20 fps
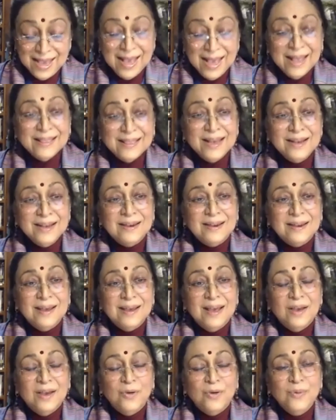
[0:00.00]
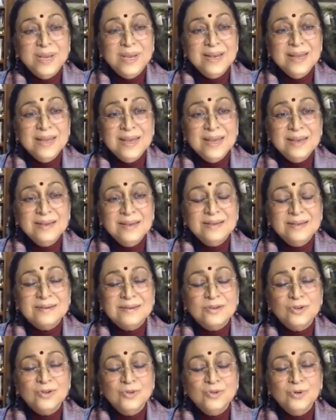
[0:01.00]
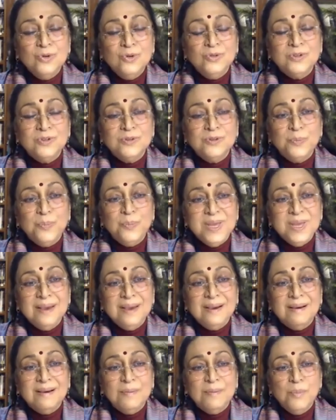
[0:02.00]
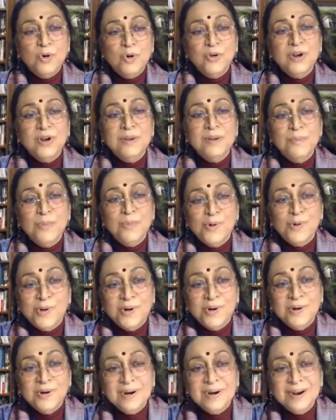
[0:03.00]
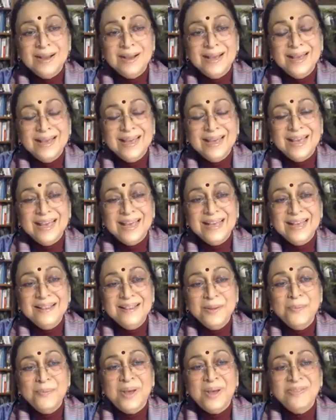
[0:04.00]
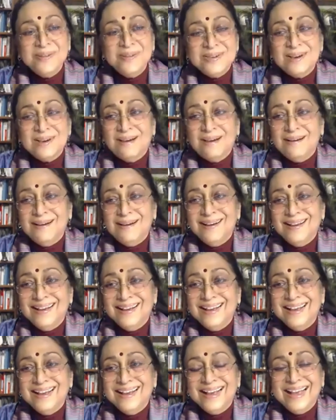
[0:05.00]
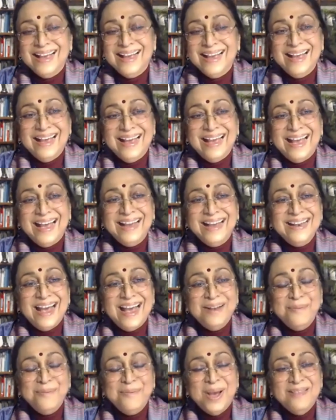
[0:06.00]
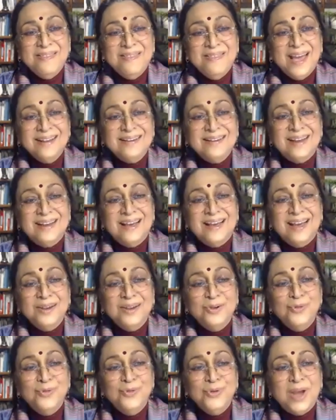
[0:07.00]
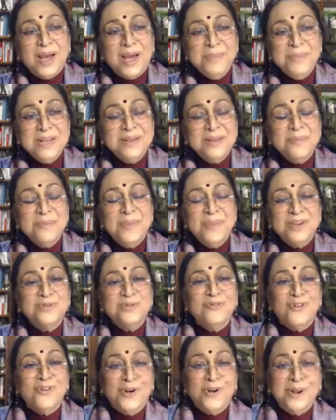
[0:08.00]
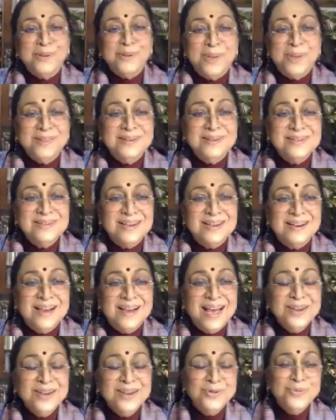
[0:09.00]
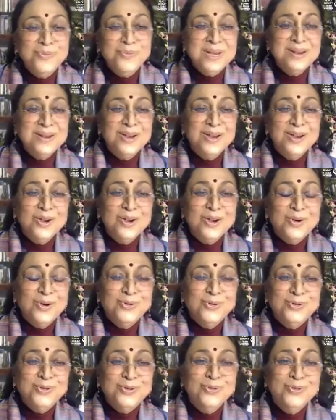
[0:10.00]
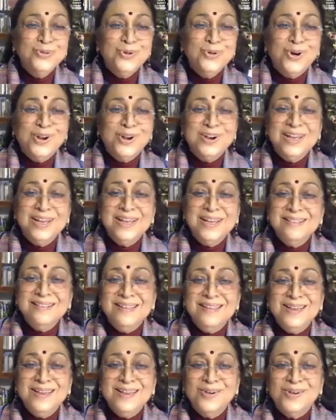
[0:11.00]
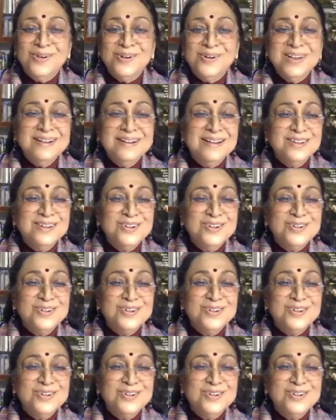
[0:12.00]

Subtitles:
that we need to speak more and more in the mother tongue. And by that, I mean the metaphoric mother tongue. I don't mean Urdu or Hindi or English